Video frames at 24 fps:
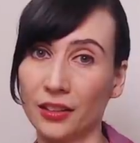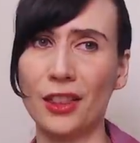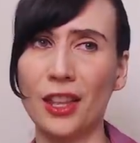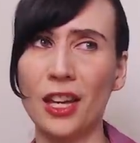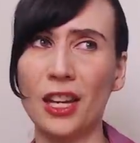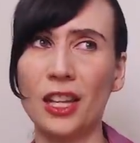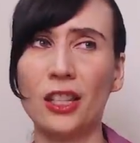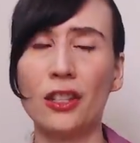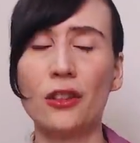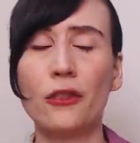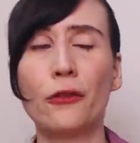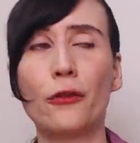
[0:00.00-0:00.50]

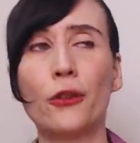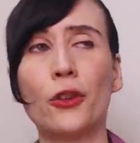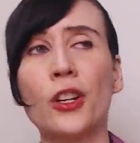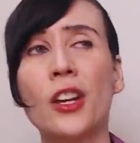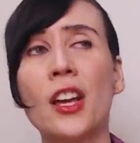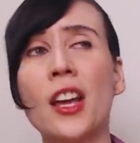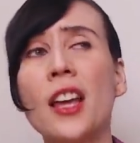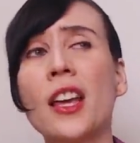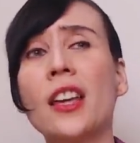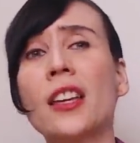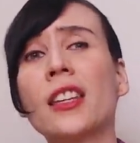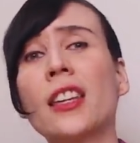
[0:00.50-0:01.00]
Thank you for
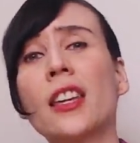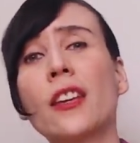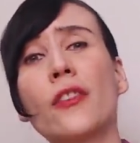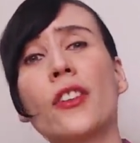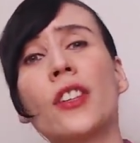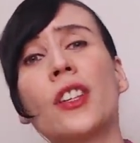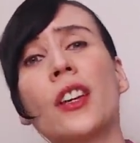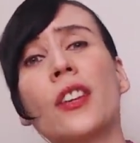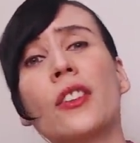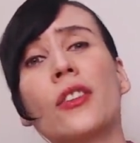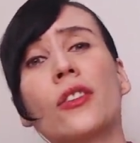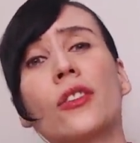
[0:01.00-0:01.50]

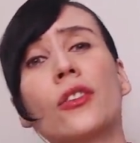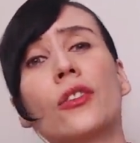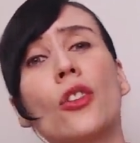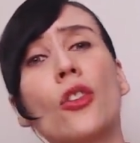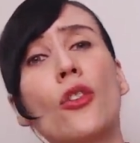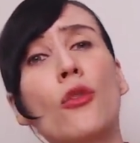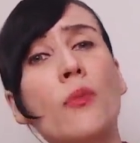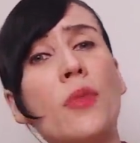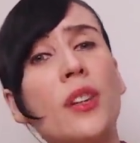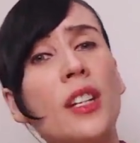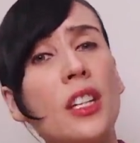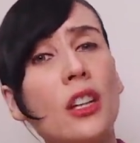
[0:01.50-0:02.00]
giving us
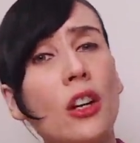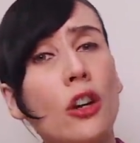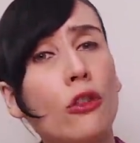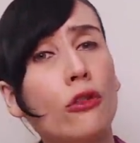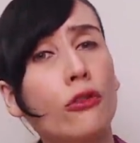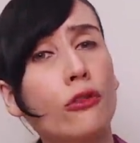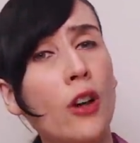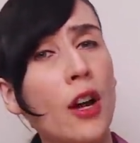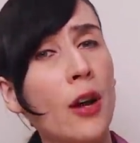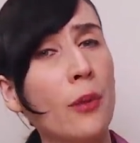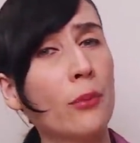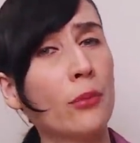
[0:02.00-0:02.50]
so many
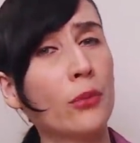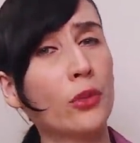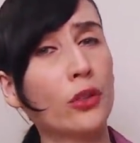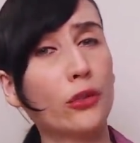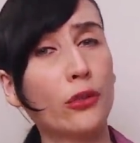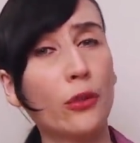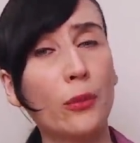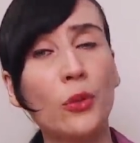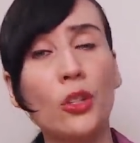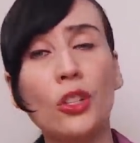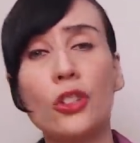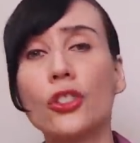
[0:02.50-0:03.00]
crumbs
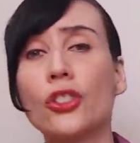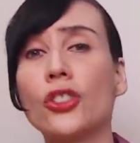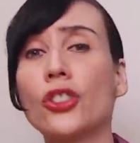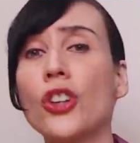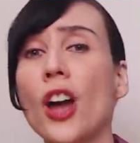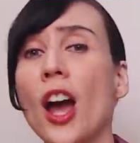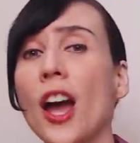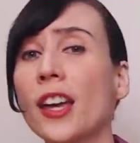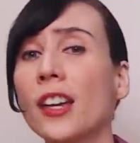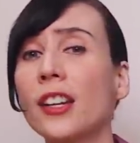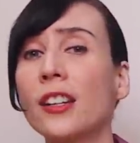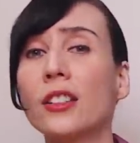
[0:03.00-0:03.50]
from your
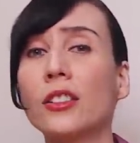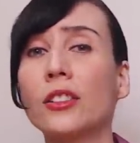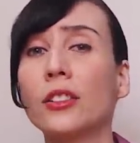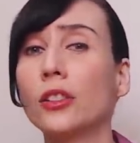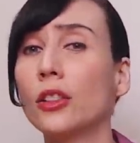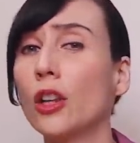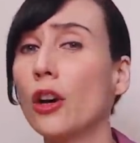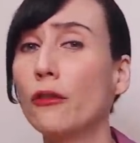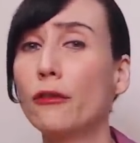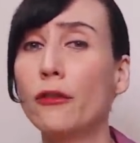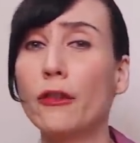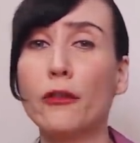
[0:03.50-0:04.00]
giant
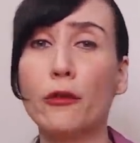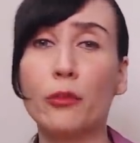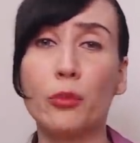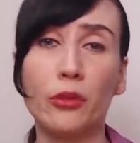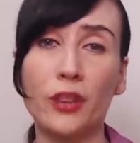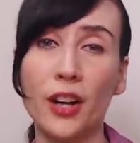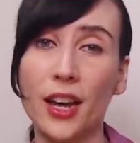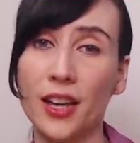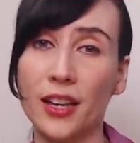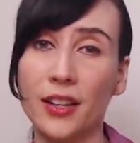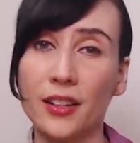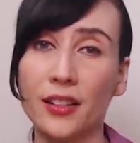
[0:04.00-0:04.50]
loaf of
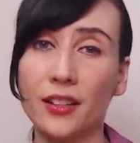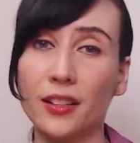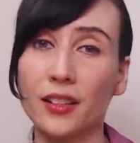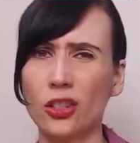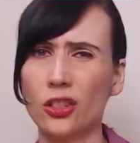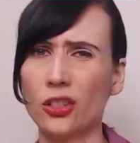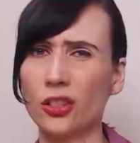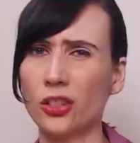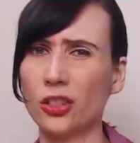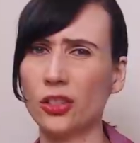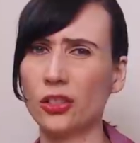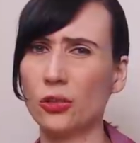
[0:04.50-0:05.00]
bread.
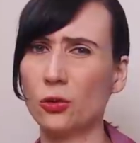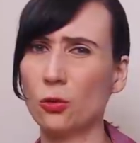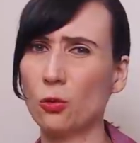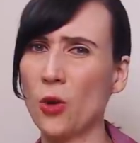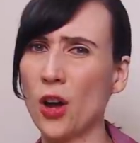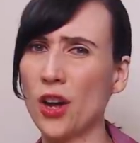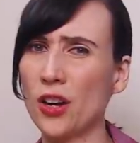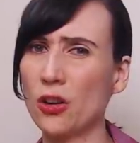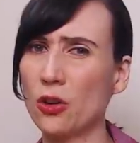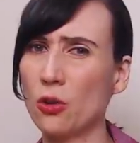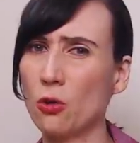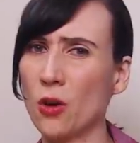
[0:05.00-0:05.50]
Just
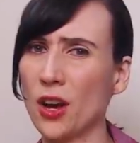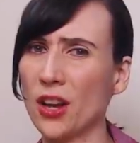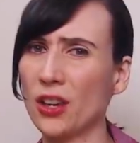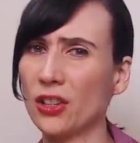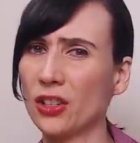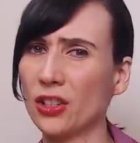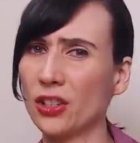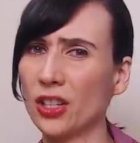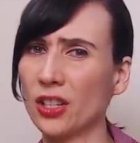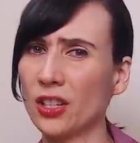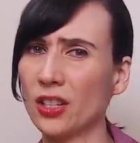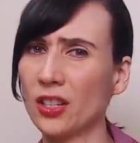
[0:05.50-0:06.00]
one
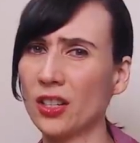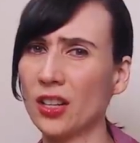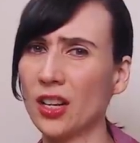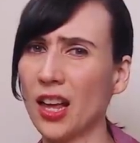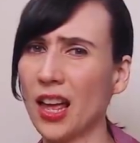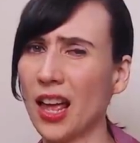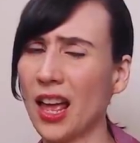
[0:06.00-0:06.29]
question.